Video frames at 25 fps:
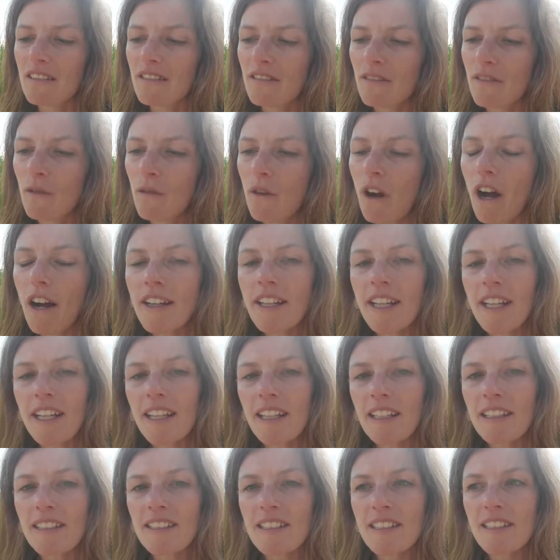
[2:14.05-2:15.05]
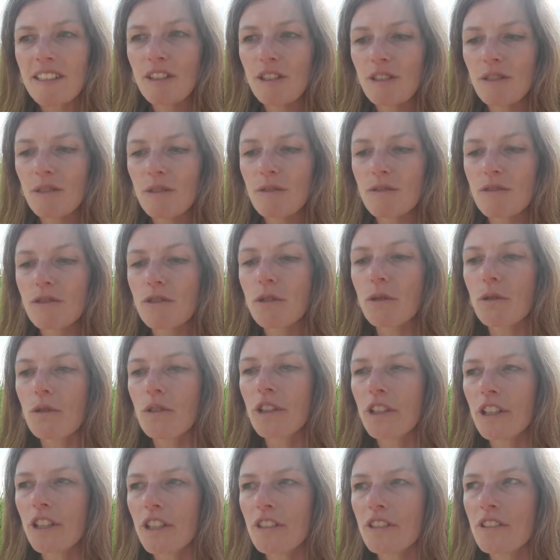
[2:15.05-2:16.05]
walking into
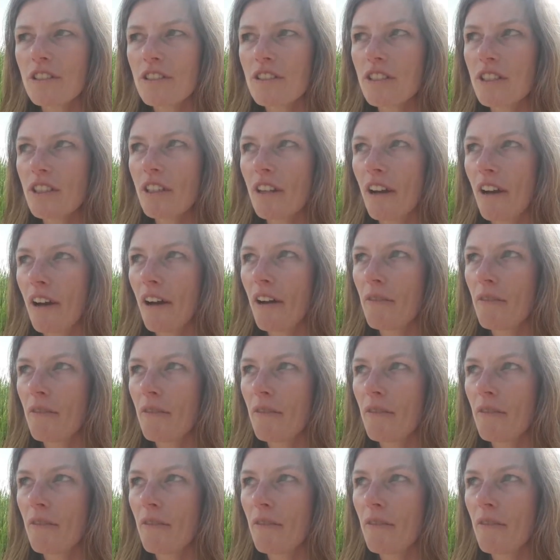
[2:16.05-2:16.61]
doors